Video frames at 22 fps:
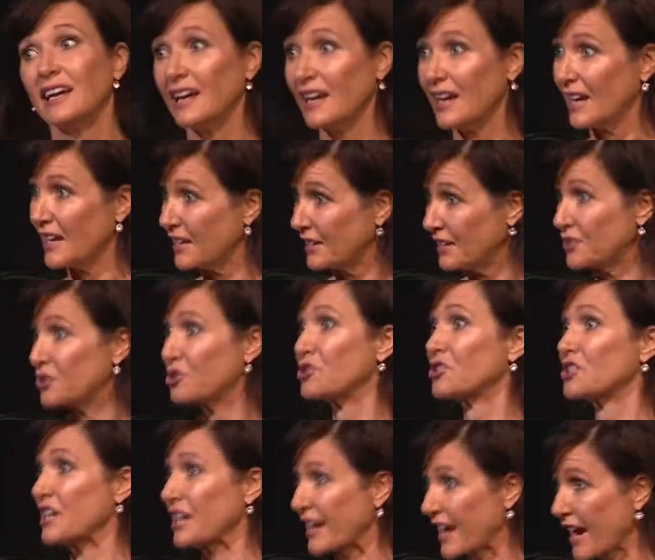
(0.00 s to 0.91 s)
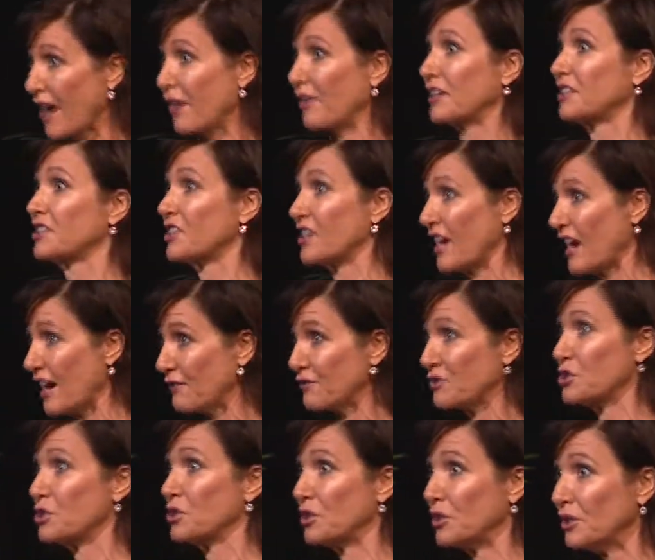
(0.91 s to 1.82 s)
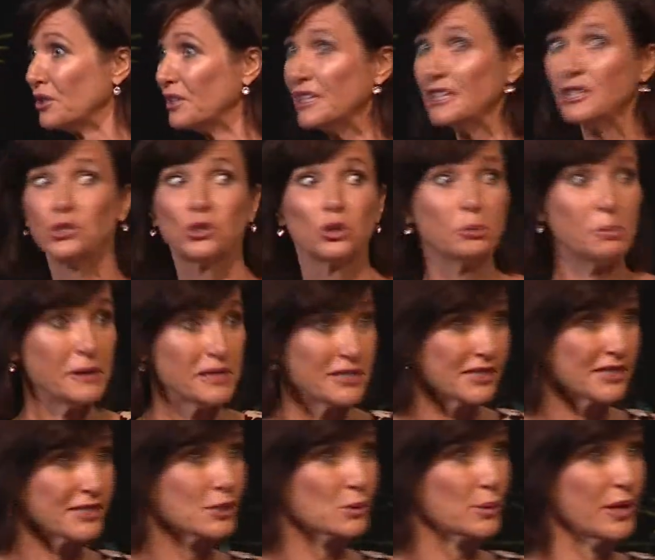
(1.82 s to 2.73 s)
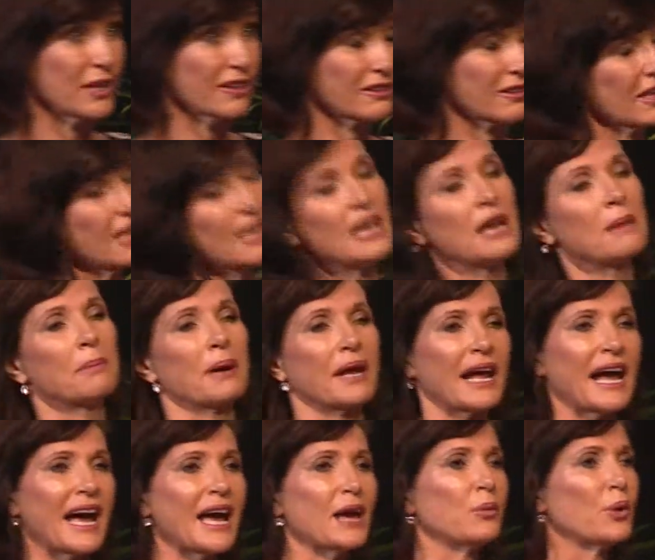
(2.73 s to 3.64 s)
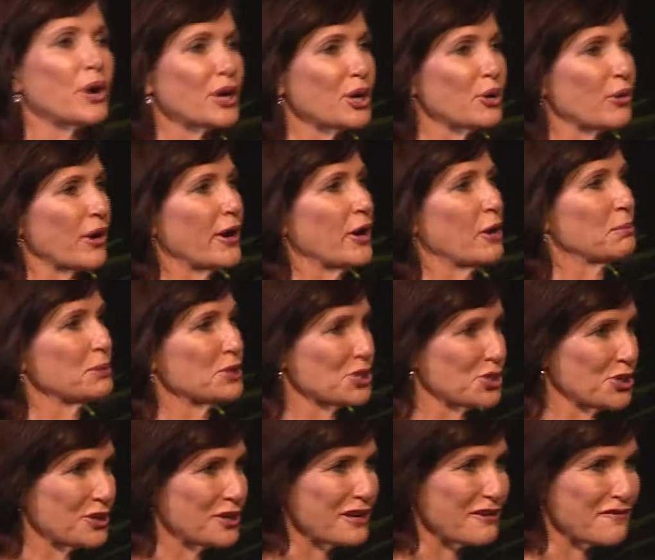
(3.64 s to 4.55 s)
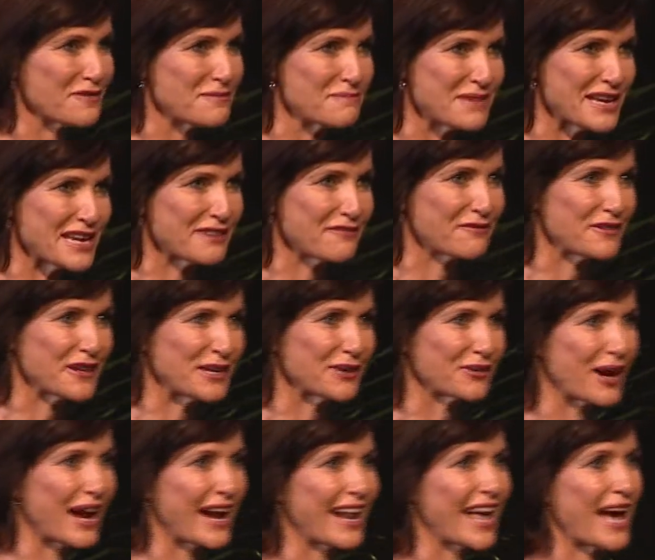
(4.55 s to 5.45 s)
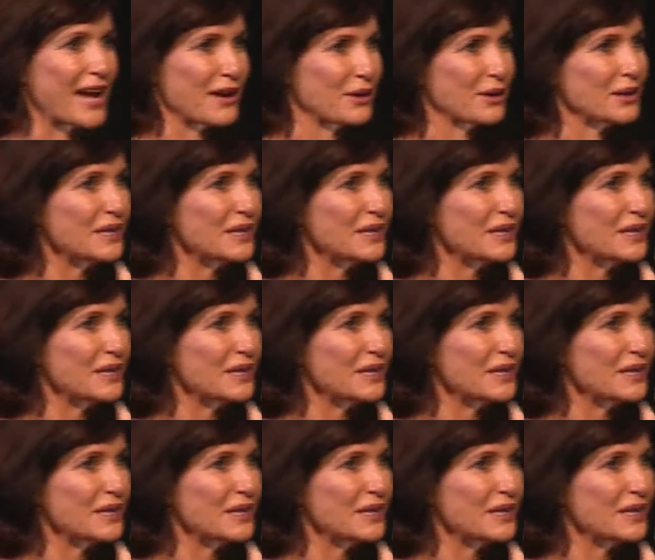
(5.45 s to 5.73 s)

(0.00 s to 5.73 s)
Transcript: an interesting character to have to do business with, but hey, what a great opportunity for me to figure out how